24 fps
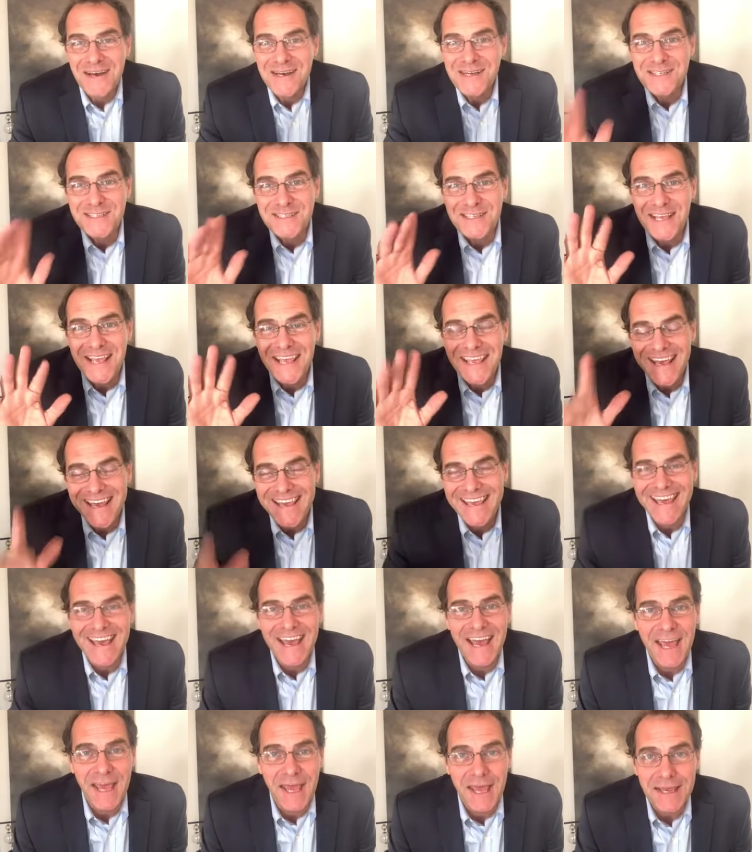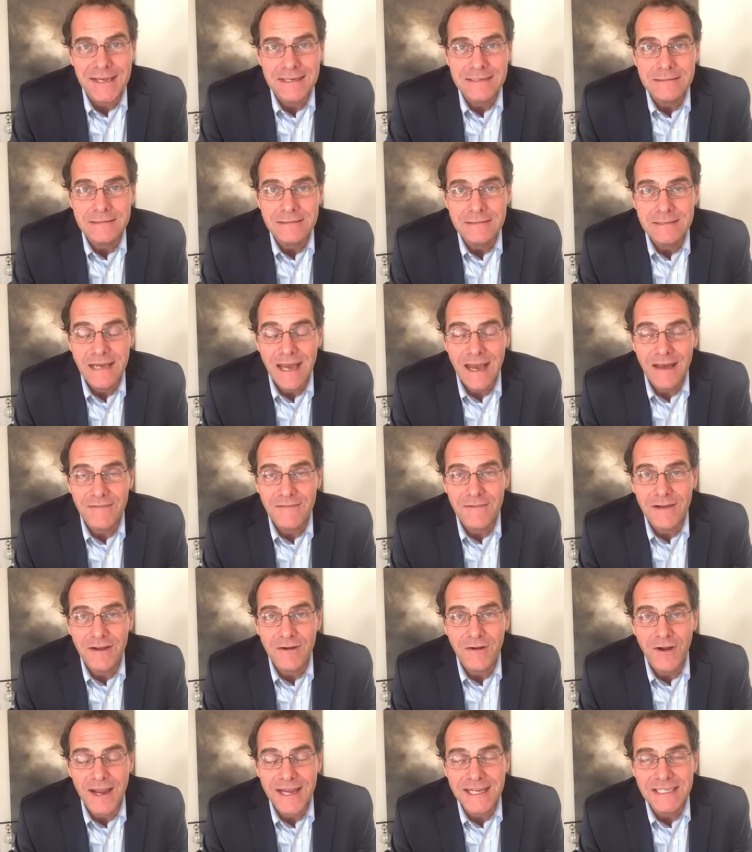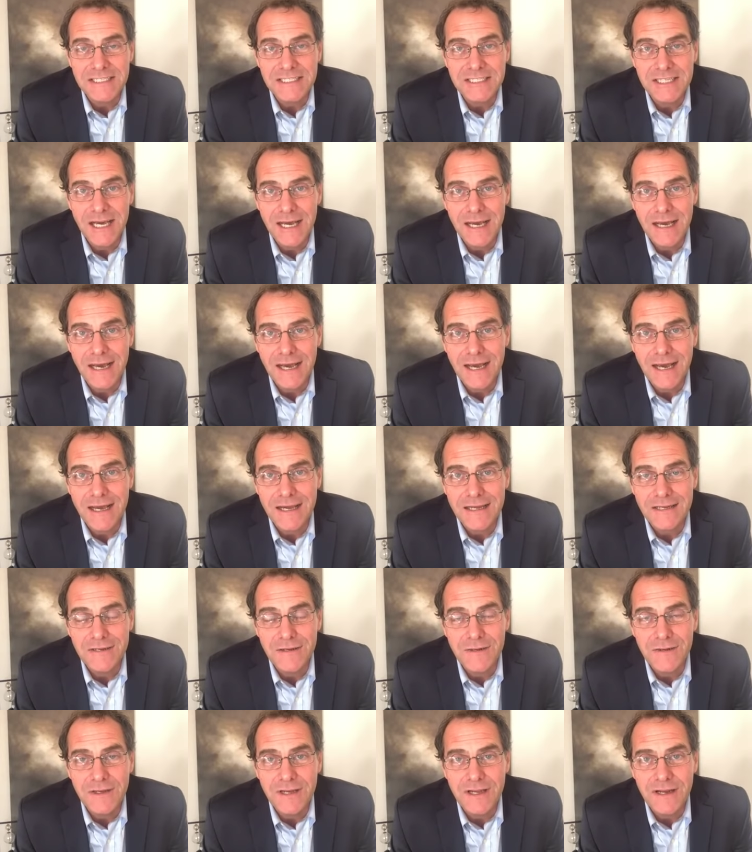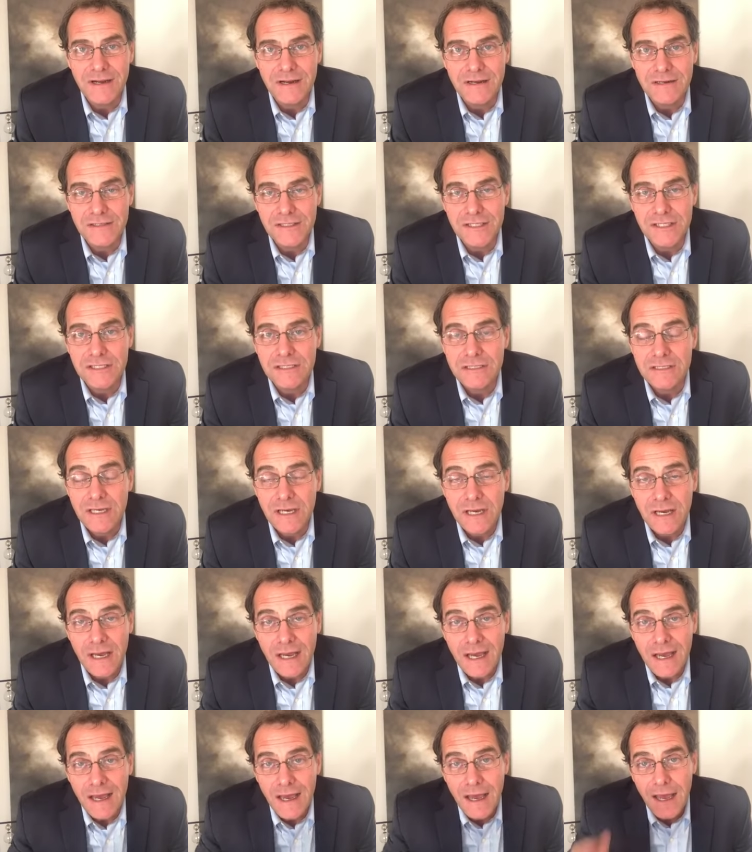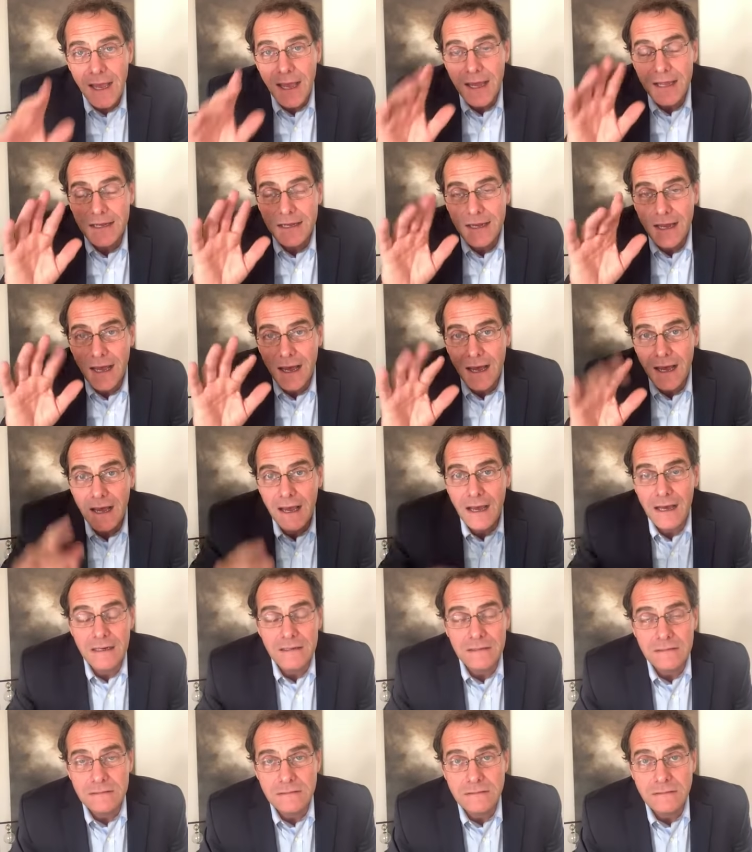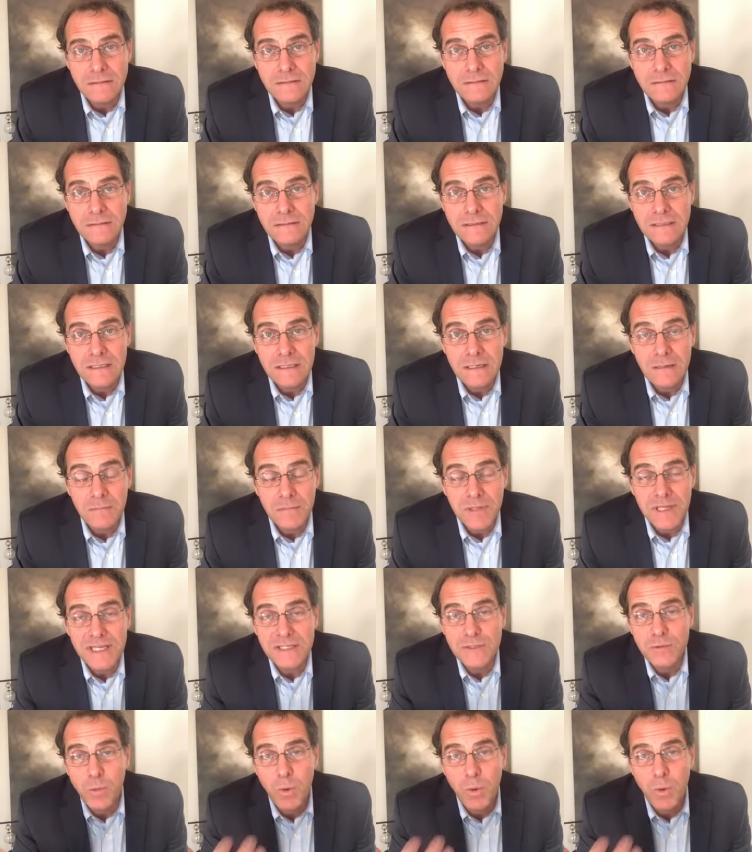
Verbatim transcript: See you, gang. Have a great uh, New Year's, and uh, please